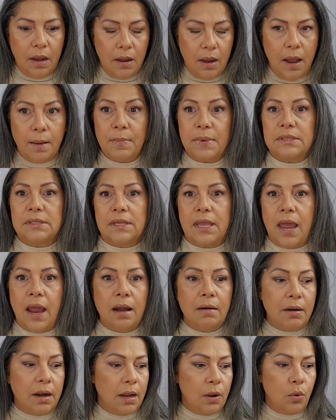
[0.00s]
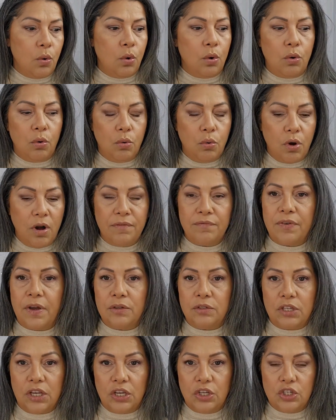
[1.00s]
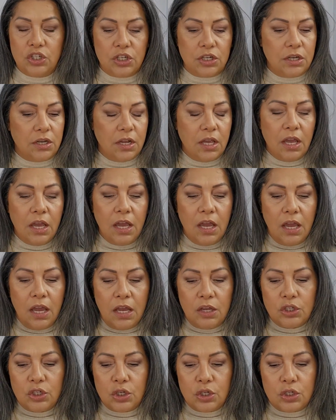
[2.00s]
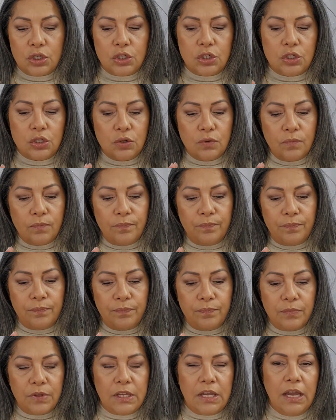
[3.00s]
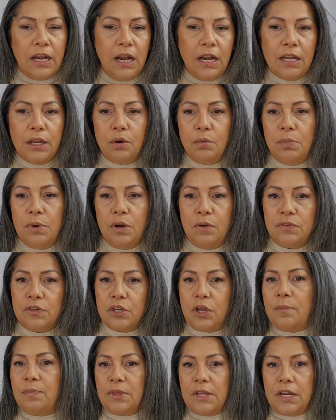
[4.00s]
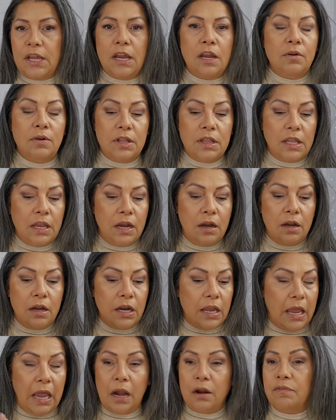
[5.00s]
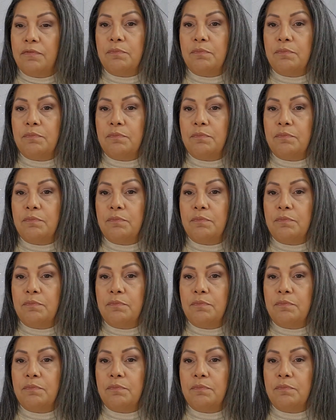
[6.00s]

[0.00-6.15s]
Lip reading: mascara or a foundation. Just get a little bit of something here and there, e.l.f.